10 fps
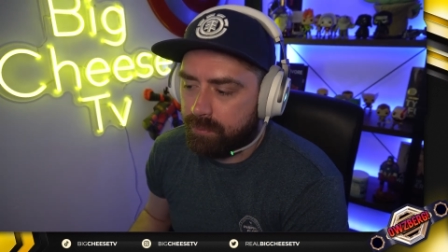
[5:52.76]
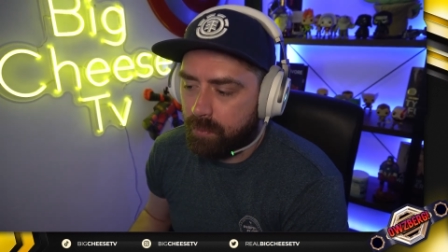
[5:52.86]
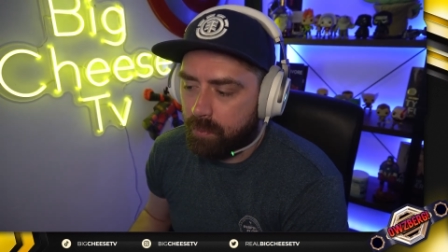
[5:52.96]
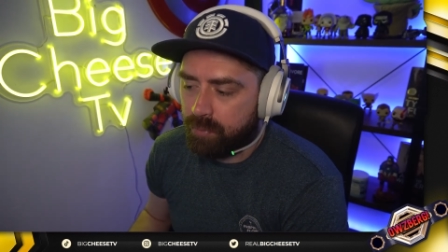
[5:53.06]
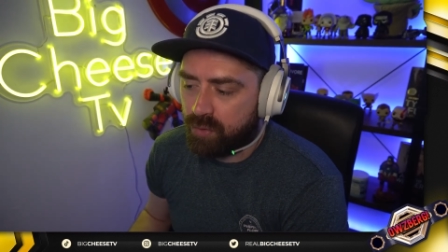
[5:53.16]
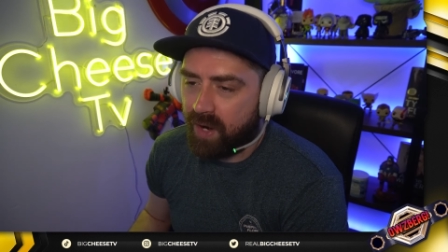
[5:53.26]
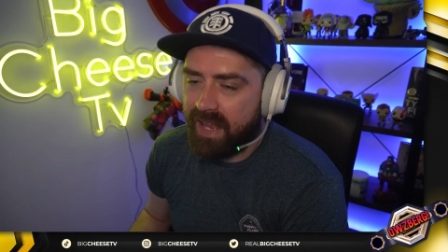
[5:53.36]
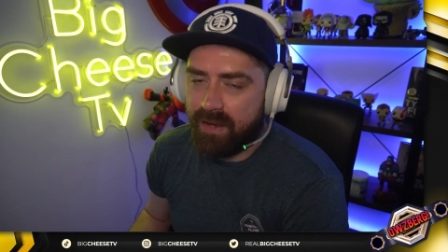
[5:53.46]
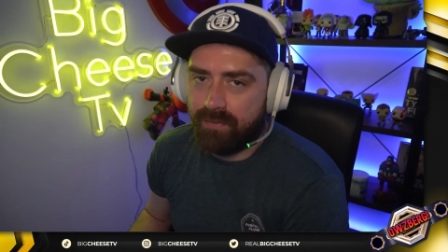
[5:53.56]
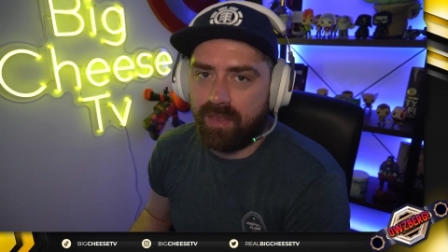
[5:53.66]

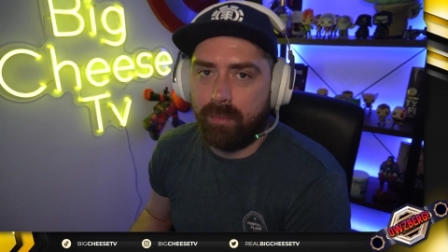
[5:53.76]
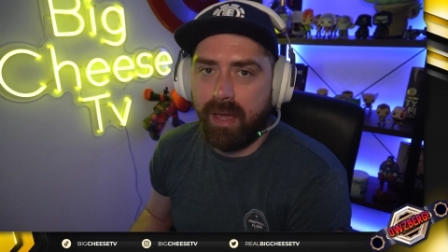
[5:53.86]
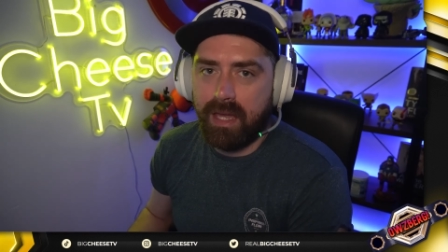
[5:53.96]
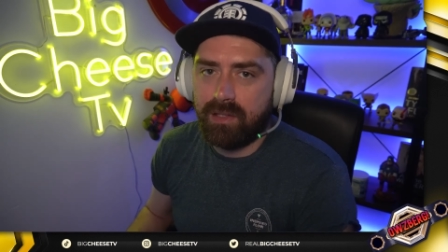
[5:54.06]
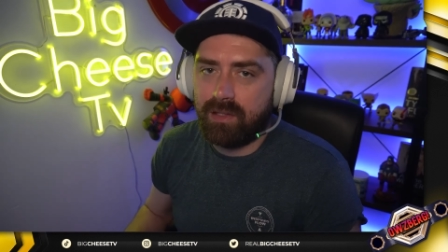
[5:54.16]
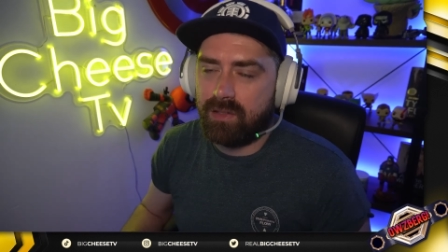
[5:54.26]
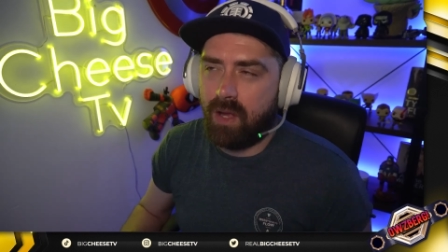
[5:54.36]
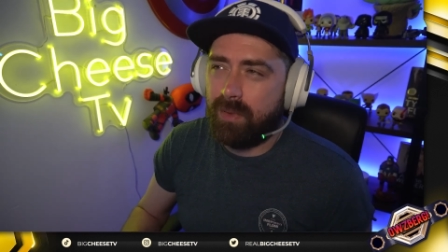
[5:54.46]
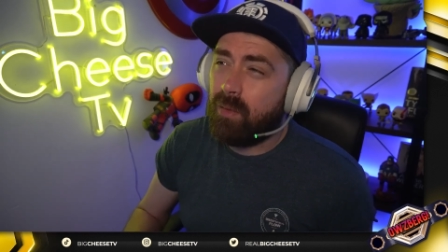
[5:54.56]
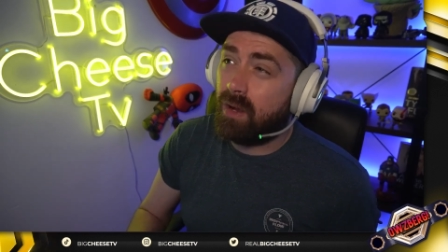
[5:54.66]
praying for the pain to stop.
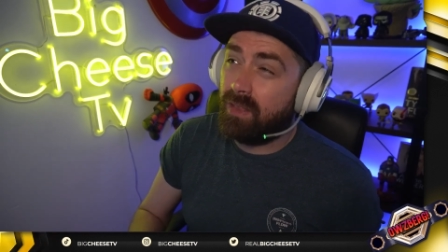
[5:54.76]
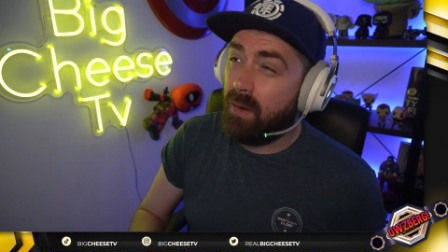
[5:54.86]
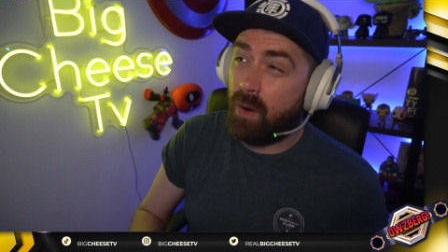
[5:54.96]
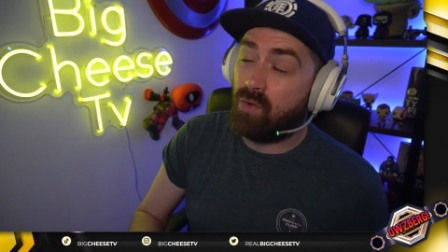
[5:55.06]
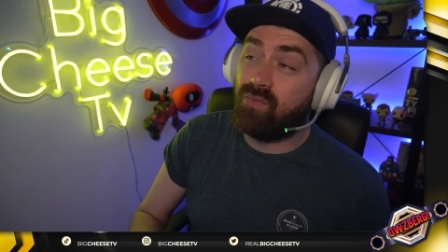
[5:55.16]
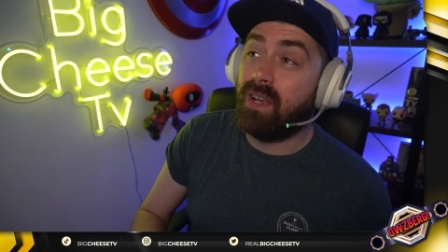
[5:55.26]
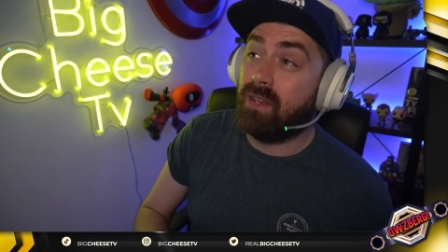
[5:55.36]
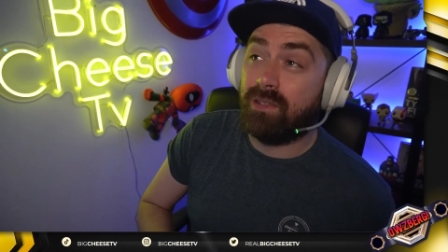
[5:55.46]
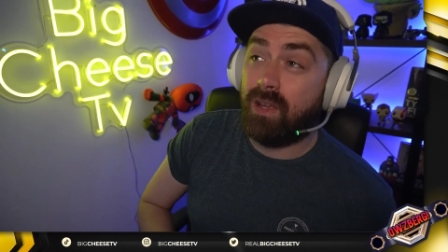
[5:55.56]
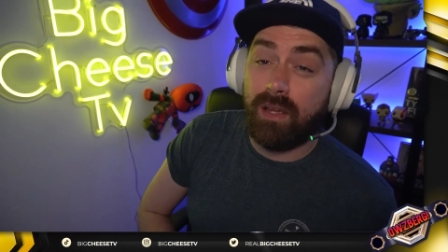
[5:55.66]
They were they were
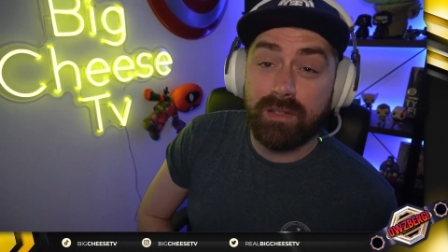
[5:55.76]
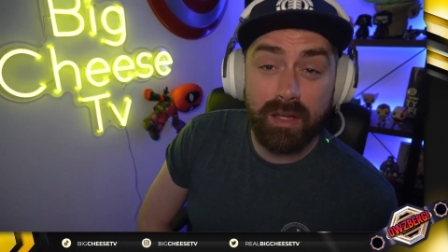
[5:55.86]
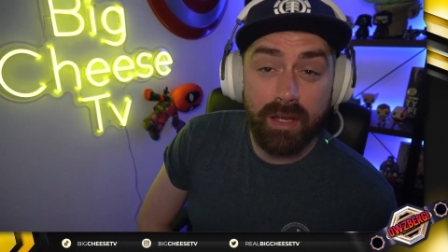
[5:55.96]
horrendous, guys.